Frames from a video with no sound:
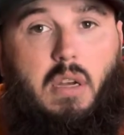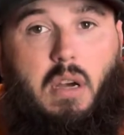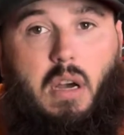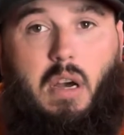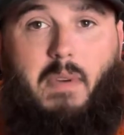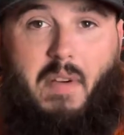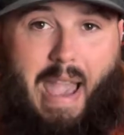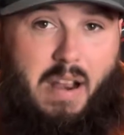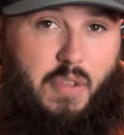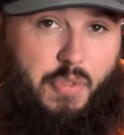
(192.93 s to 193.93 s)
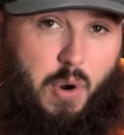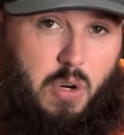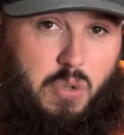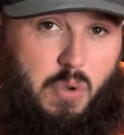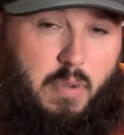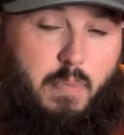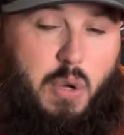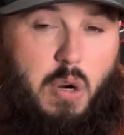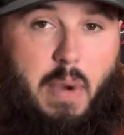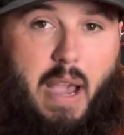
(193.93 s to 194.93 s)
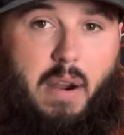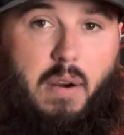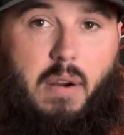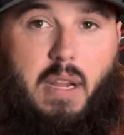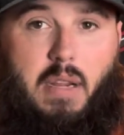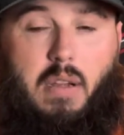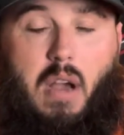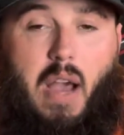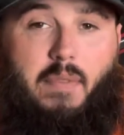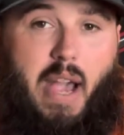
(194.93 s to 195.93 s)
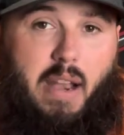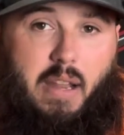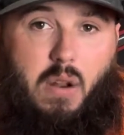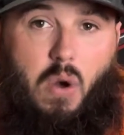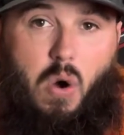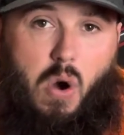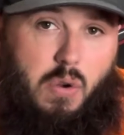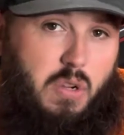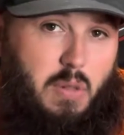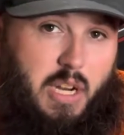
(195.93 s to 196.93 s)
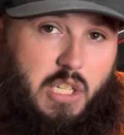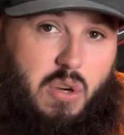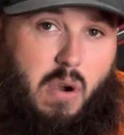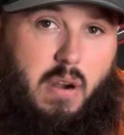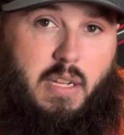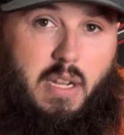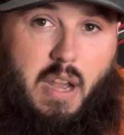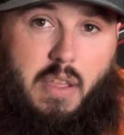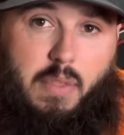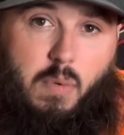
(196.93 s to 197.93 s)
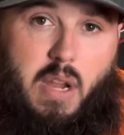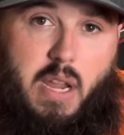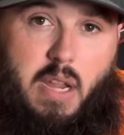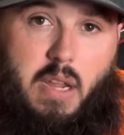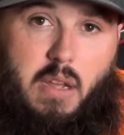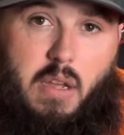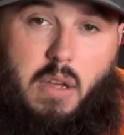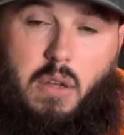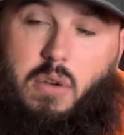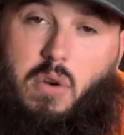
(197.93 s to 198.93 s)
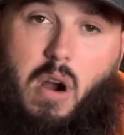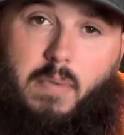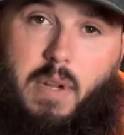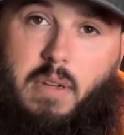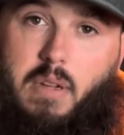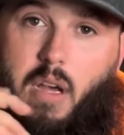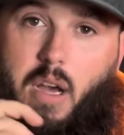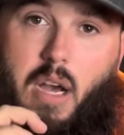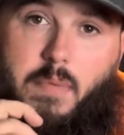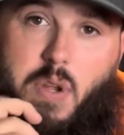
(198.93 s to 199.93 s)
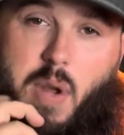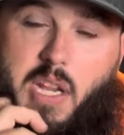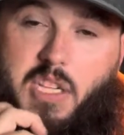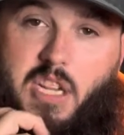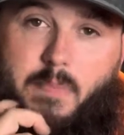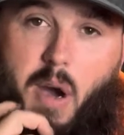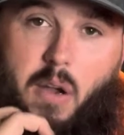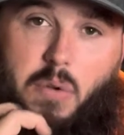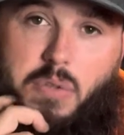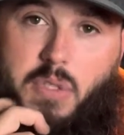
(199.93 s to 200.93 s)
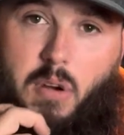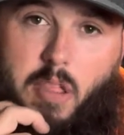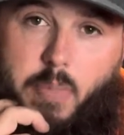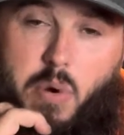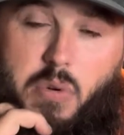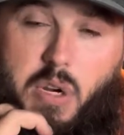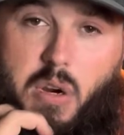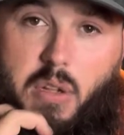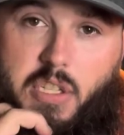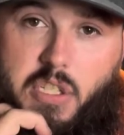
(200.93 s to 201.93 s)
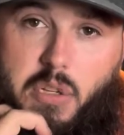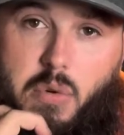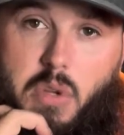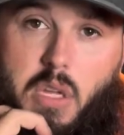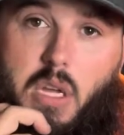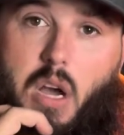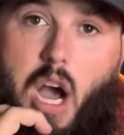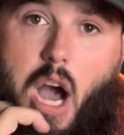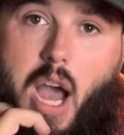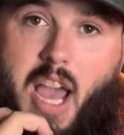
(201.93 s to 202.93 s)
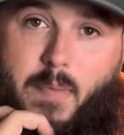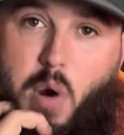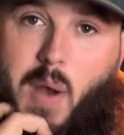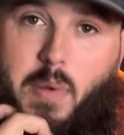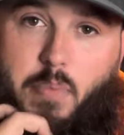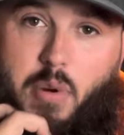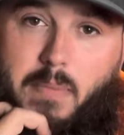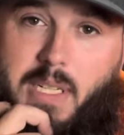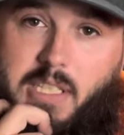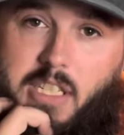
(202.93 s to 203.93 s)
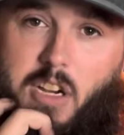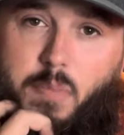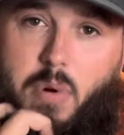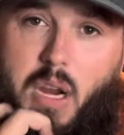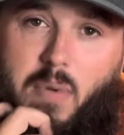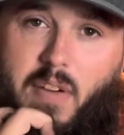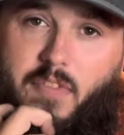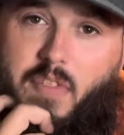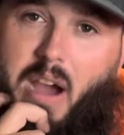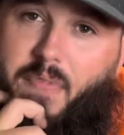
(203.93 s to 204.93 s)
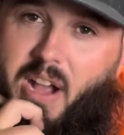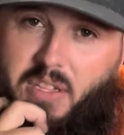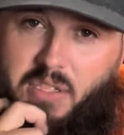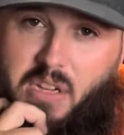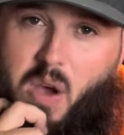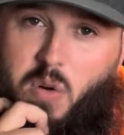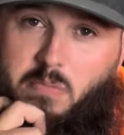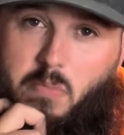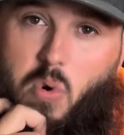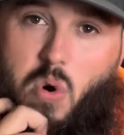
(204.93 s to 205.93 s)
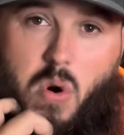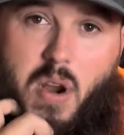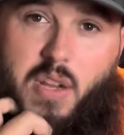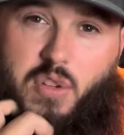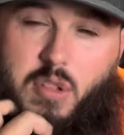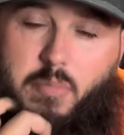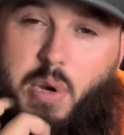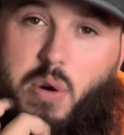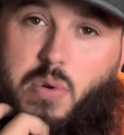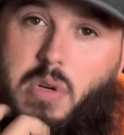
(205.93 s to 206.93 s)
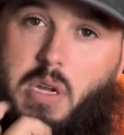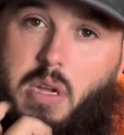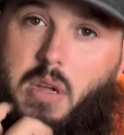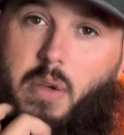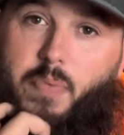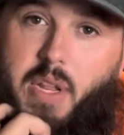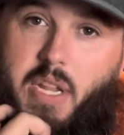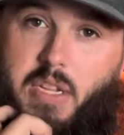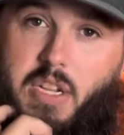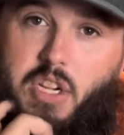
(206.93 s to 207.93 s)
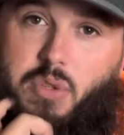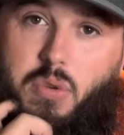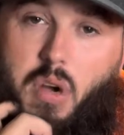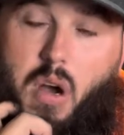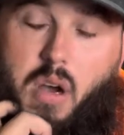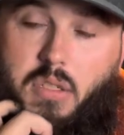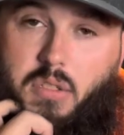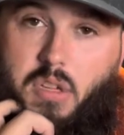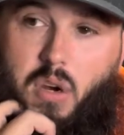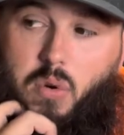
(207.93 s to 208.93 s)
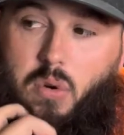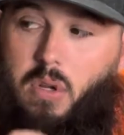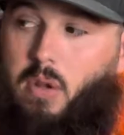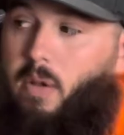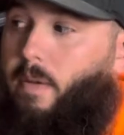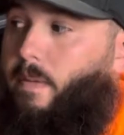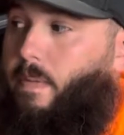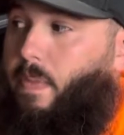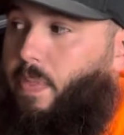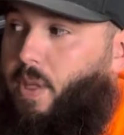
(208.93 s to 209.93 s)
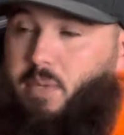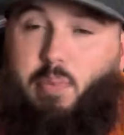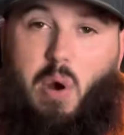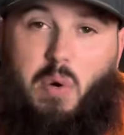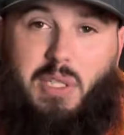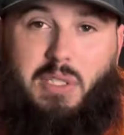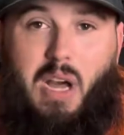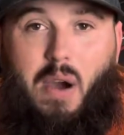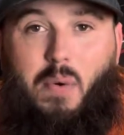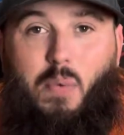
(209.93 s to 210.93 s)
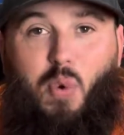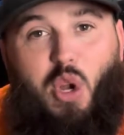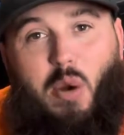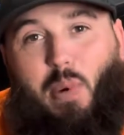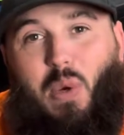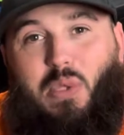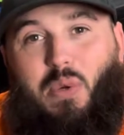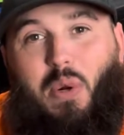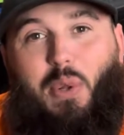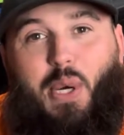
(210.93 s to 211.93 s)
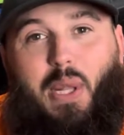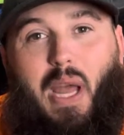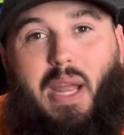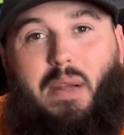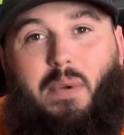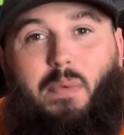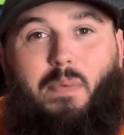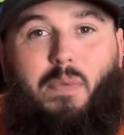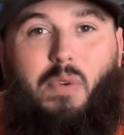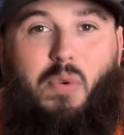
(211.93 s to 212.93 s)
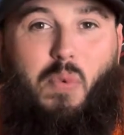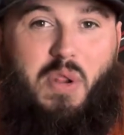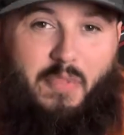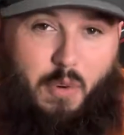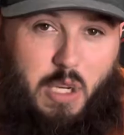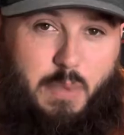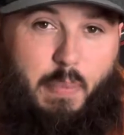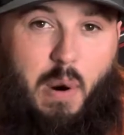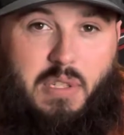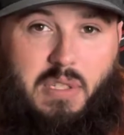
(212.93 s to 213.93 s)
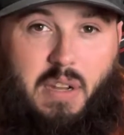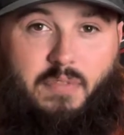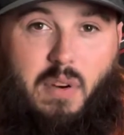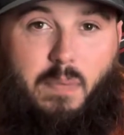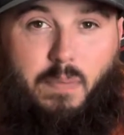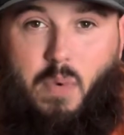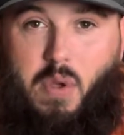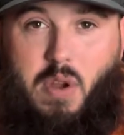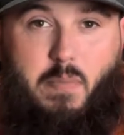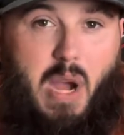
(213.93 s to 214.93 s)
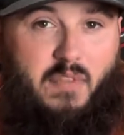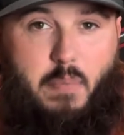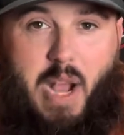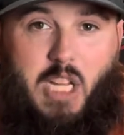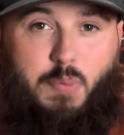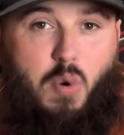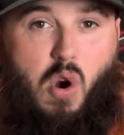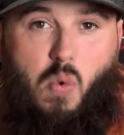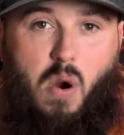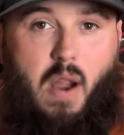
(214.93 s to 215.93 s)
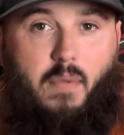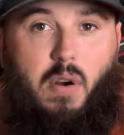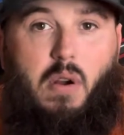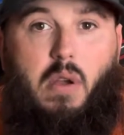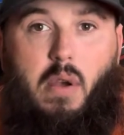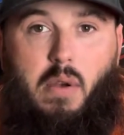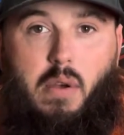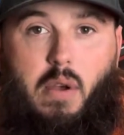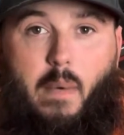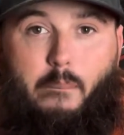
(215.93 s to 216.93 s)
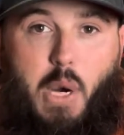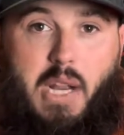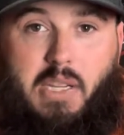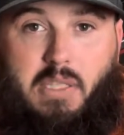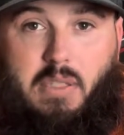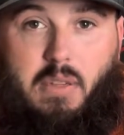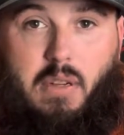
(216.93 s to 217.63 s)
I've added a 3rd trolling motor battery. I've added all new electronics. I got 3 Garmin UHD models on the boat currently. So I have probably put myself around $5,000 more into the boat than the initial cost. So this boat is not what your boat's going to look like when you first purchase it, from whether you buy it from Bass Pro or wherever. But it's